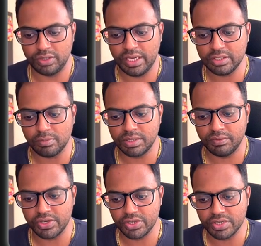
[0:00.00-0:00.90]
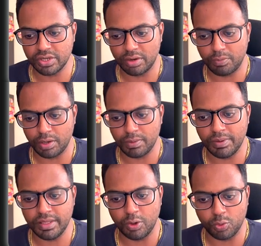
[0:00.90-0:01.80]
So these observations are
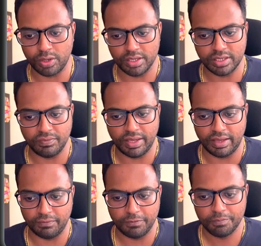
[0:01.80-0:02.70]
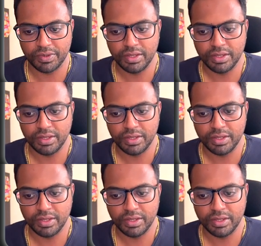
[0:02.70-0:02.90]
probably the outliers that we have.